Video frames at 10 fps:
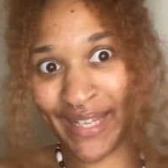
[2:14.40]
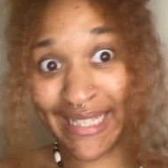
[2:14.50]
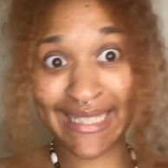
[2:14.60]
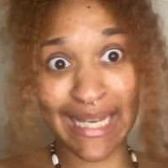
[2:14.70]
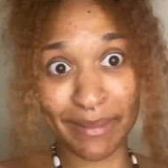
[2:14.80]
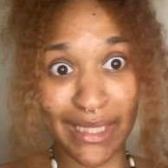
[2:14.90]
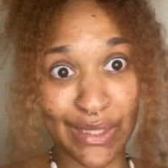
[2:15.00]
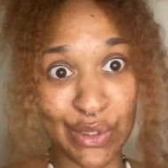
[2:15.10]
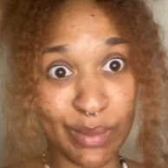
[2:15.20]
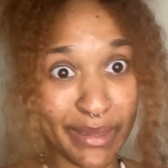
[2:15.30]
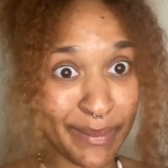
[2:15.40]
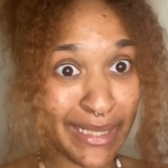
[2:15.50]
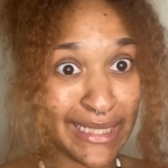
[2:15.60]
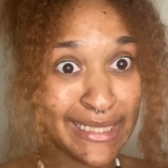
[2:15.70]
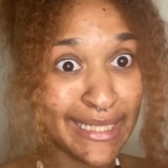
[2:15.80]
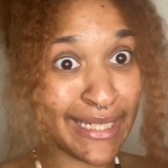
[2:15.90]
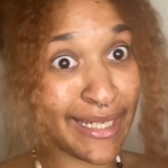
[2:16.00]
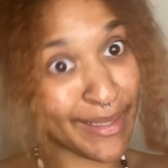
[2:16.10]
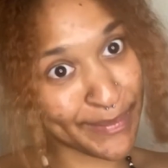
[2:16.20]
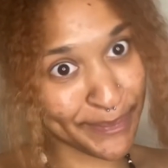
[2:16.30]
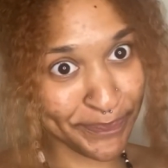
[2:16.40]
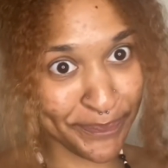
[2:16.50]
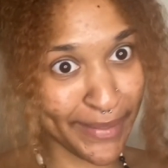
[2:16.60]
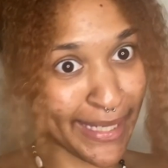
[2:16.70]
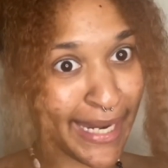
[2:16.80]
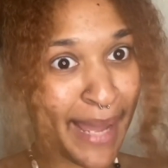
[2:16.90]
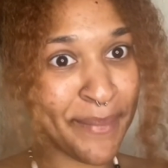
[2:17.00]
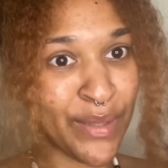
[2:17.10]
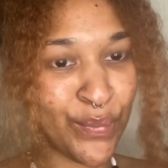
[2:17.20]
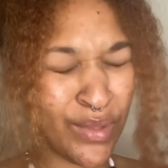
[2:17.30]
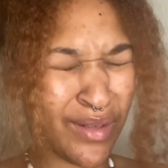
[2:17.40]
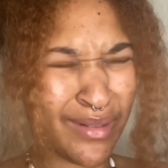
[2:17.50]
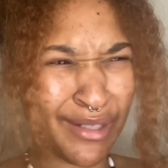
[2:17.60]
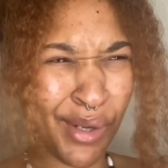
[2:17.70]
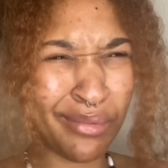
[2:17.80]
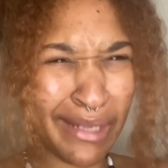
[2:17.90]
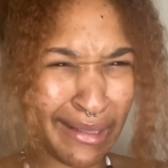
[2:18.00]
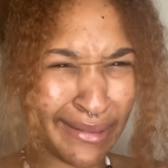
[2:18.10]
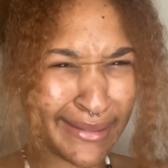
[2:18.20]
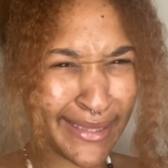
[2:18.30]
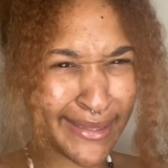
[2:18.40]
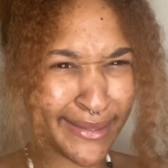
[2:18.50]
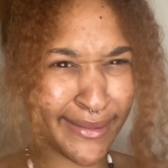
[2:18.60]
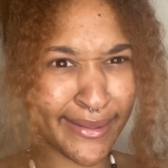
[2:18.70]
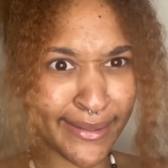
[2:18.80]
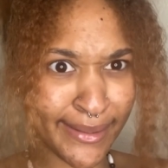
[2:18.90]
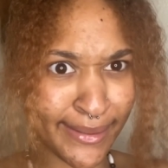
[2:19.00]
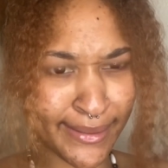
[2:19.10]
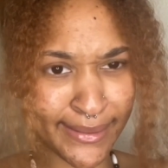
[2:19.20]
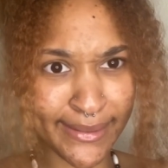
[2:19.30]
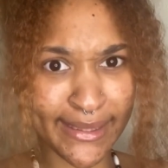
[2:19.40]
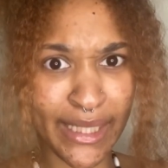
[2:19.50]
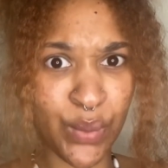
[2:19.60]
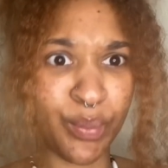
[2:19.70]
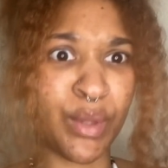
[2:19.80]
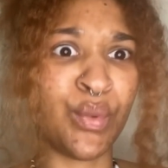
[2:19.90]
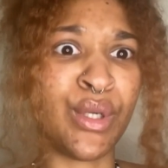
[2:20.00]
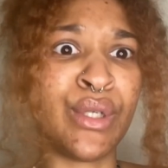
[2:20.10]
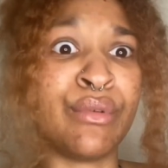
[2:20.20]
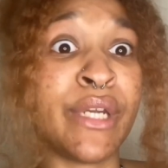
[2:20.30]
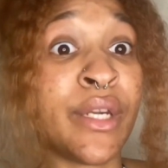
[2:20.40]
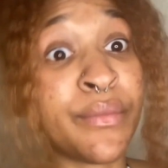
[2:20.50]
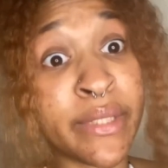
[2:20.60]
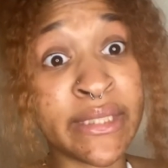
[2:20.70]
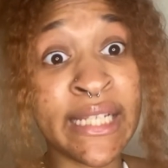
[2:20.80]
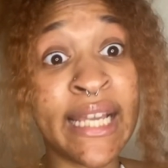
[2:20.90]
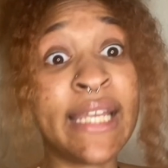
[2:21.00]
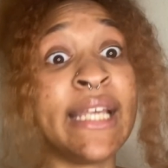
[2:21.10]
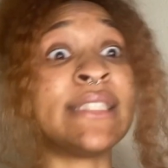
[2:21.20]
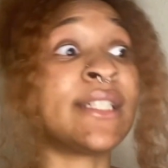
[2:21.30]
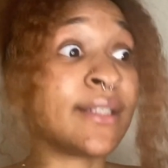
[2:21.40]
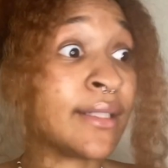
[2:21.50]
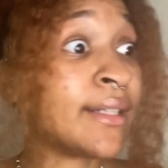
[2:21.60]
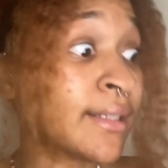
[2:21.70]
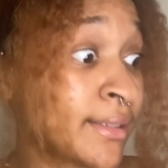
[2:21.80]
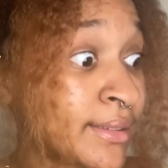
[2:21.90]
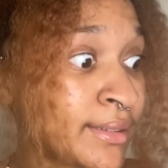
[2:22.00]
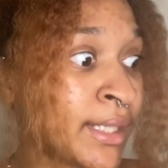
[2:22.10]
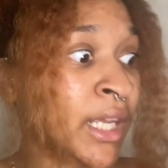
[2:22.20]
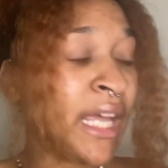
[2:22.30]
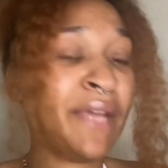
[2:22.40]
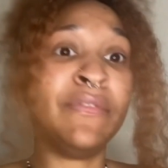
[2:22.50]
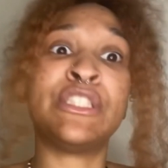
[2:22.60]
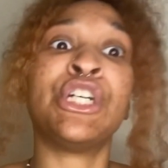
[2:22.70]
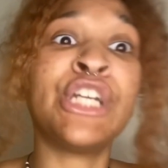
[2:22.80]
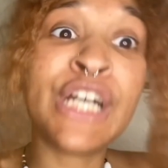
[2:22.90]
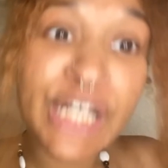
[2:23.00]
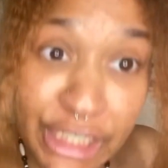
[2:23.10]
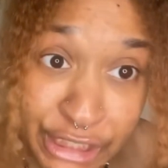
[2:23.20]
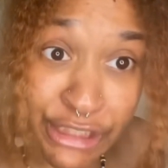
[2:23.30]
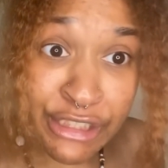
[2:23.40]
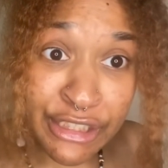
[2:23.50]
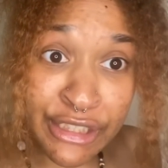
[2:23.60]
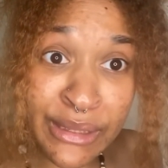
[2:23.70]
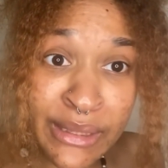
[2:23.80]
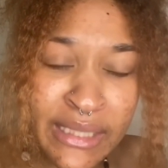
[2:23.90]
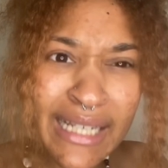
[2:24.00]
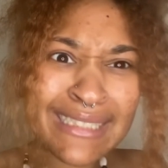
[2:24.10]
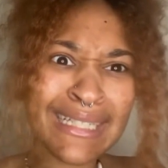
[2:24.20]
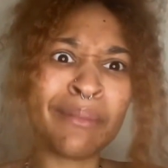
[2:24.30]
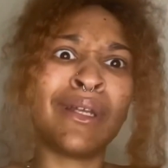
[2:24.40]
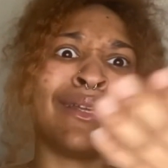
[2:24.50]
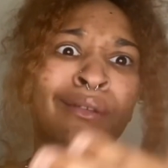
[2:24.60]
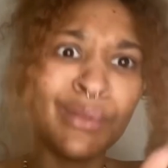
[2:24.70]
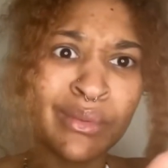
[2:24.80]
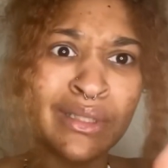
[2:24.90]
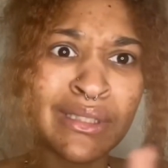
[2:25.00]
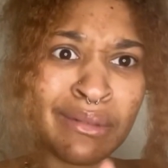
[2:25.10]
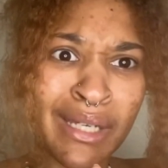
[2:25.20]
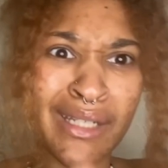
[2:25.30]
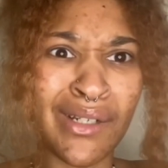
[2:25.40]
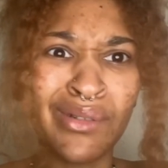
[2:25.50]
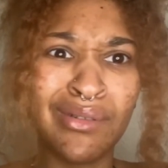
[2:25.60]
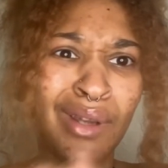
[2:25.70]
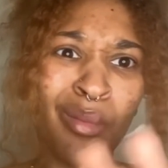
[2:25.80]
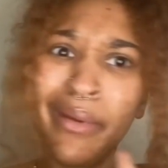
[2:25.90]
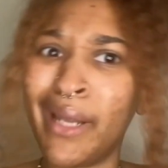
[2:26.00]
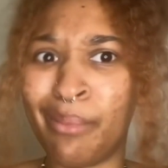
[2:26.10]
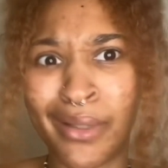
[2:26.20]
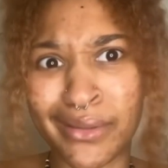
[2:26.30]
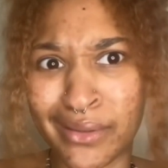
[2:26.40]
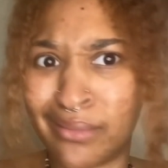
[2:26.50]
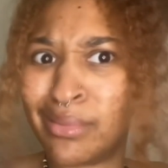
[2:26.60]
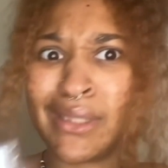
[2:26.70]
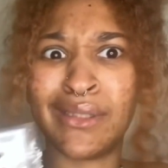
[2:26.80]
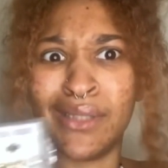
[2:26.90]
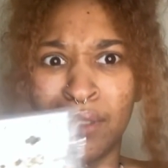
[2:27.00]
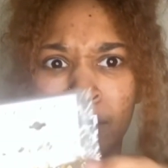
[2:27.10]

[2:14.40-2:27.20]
time to get a new pair because no, cannot be wearing no necklace that's turning colors. Can't be wearing no earrings that's turning colors. If it's turning colors, it's time to get new ones, okay? Don't be that person. Please don't.